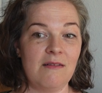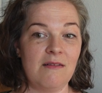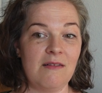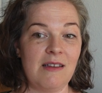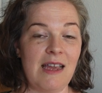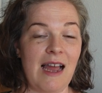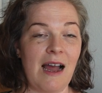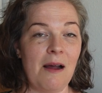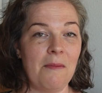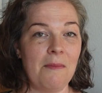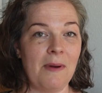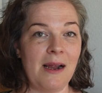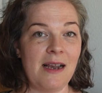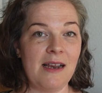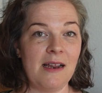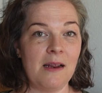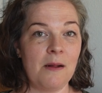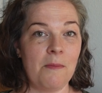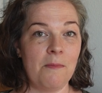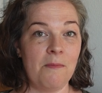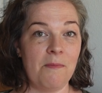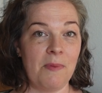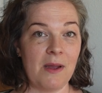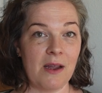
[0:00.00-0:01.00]
Yeah, I might need
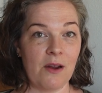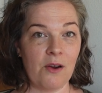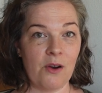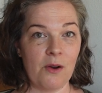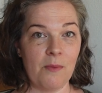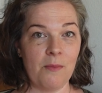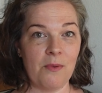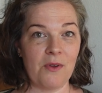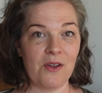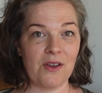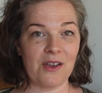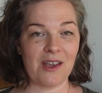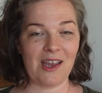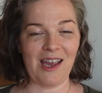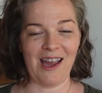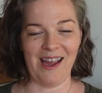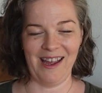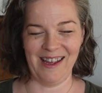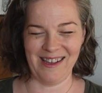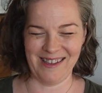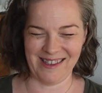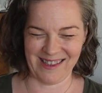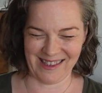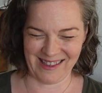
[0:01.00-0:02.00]
a bigger
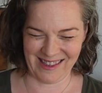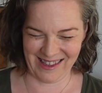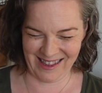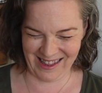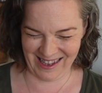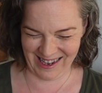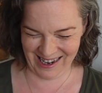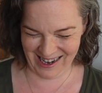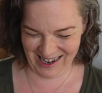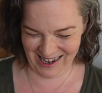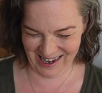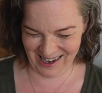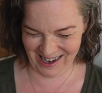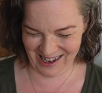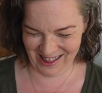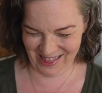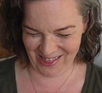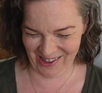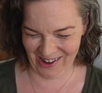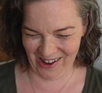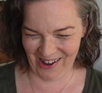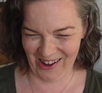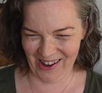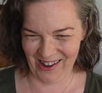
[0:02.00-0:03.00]
bookcase than
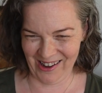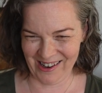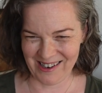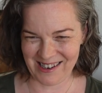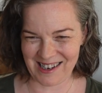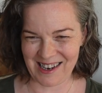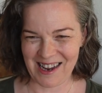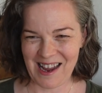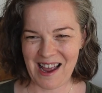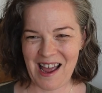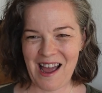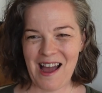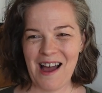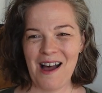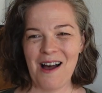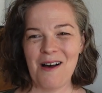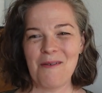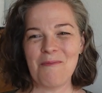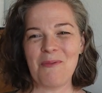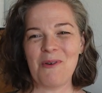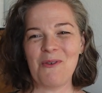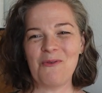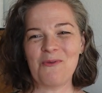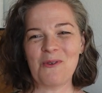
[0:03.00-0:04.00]
I thought.
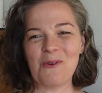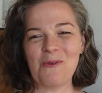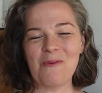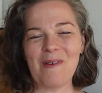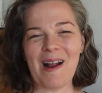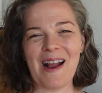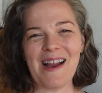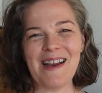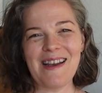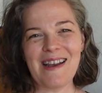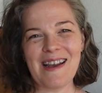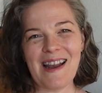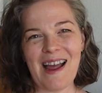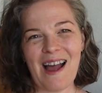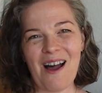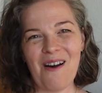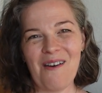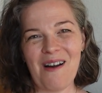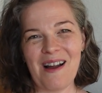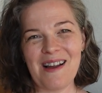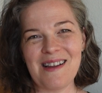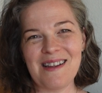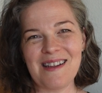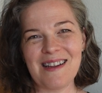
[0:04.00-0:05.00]
But for right
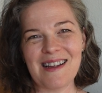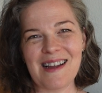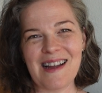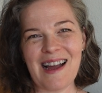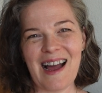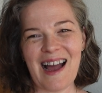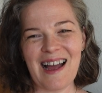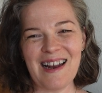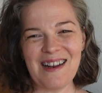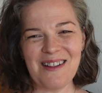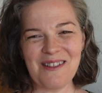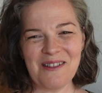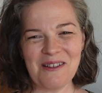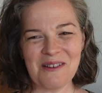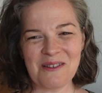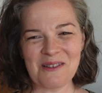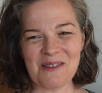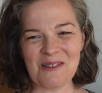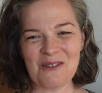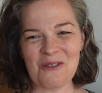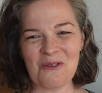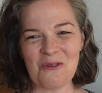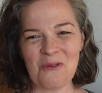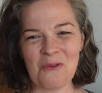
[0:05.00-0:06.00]
now, it kind of
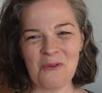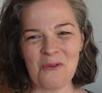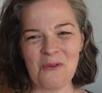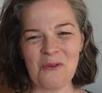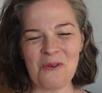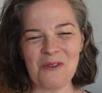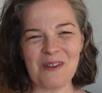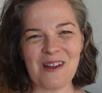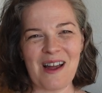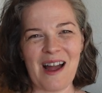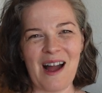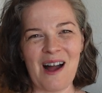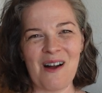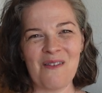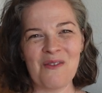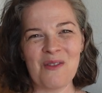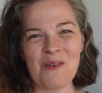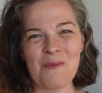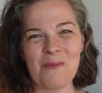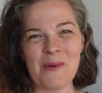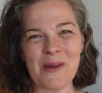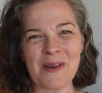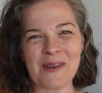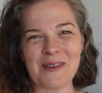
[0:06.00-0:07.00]
looks cool to have
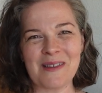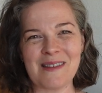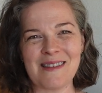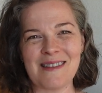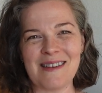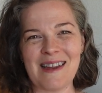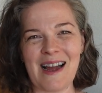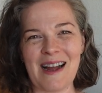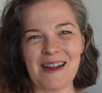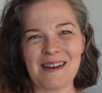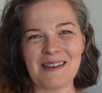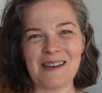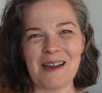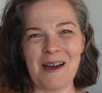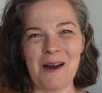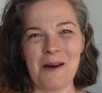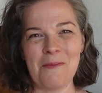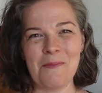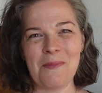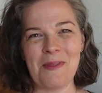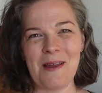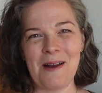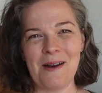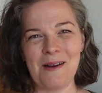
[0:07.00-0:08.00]
the books stacked
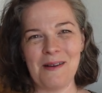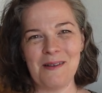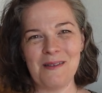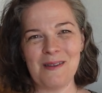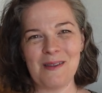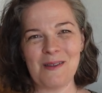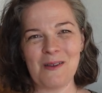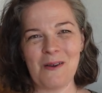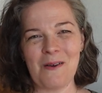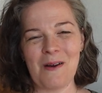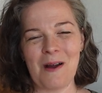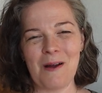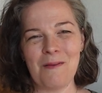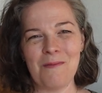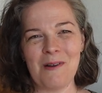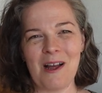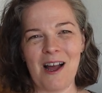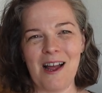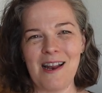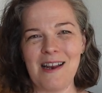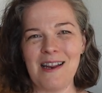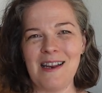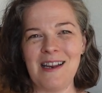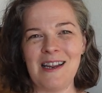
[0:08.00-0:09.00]
up there, so I'm
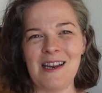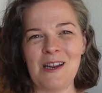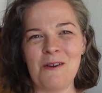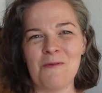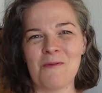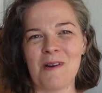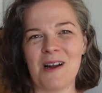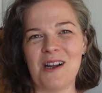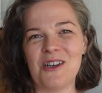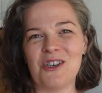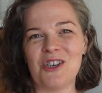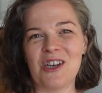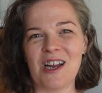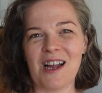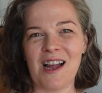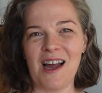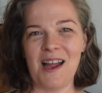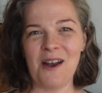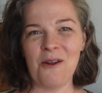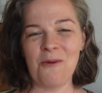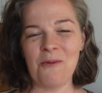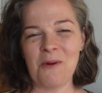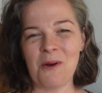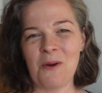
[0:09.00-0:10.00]
not in any rush. I
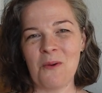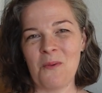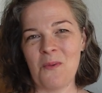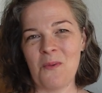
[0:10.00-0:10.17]
kind of want to